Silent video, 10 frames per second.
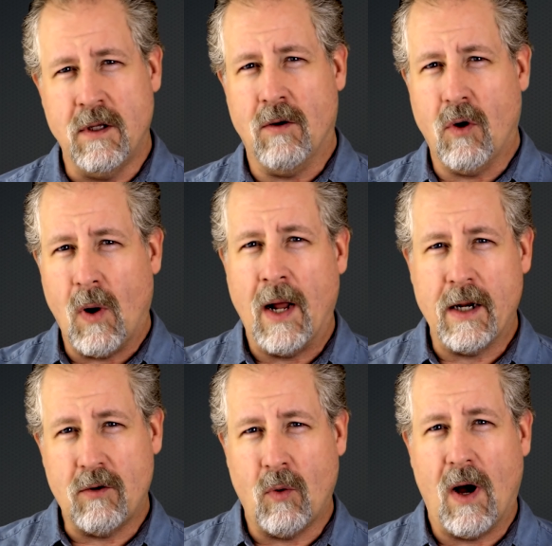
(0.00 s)
You know, go on
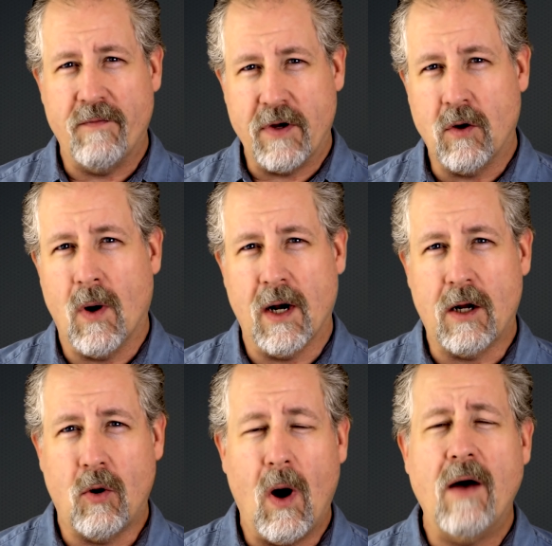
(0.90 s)
it, go off it, go on
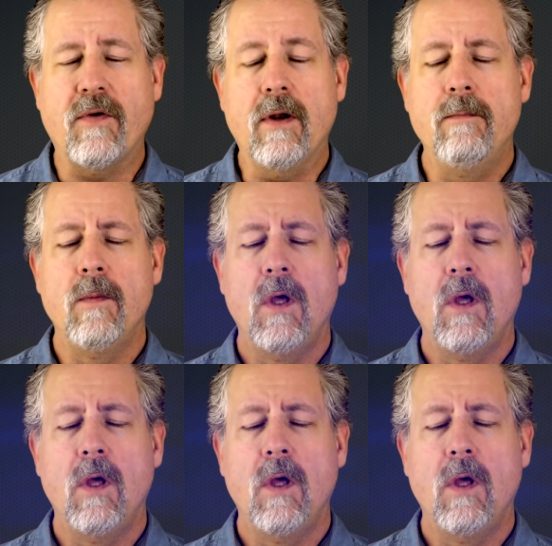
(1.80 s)
it, go off it.